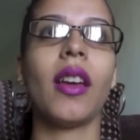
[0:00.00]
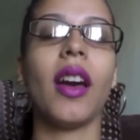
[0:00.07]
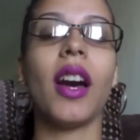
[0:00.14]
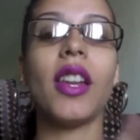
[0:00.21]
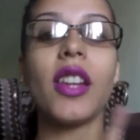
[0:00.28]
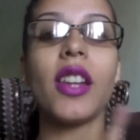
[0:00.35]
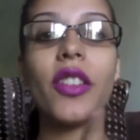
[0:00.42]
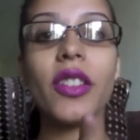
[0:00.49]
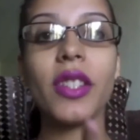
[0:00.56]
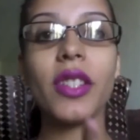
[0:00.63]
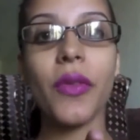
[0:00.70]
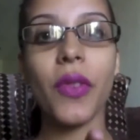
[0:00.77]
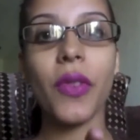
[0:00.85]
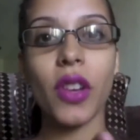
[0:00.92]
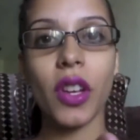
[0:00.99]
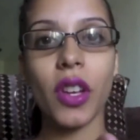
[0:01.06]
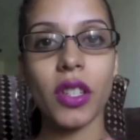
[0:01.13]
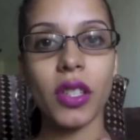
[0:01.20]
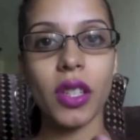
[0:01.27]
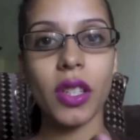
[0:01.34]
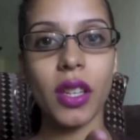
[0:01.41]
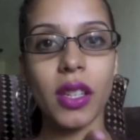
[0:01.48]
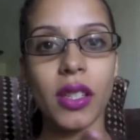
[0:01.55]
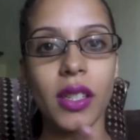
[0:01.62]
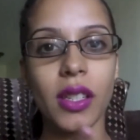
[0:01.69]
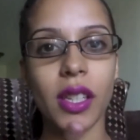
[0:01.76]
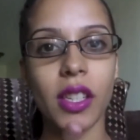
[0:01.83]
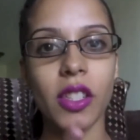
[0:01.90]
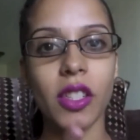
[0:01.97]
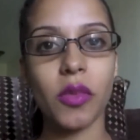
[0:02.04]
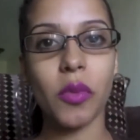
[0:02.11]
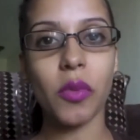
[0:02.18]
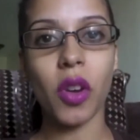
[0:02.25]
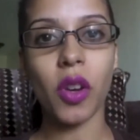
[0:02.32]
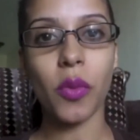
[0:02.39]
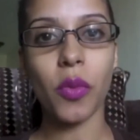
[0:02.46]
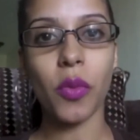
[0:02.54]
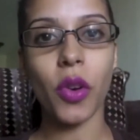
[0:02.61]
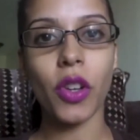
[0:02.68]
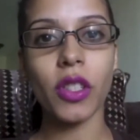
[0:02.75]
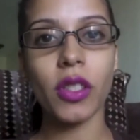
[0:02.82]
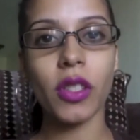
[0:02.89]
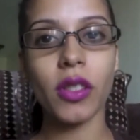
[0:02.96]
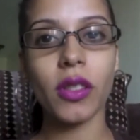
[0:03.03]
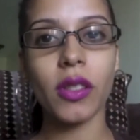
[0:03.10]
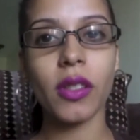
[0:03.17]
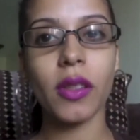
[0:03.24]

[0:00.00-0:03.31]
Another tip for nausea is to eat smaller portions,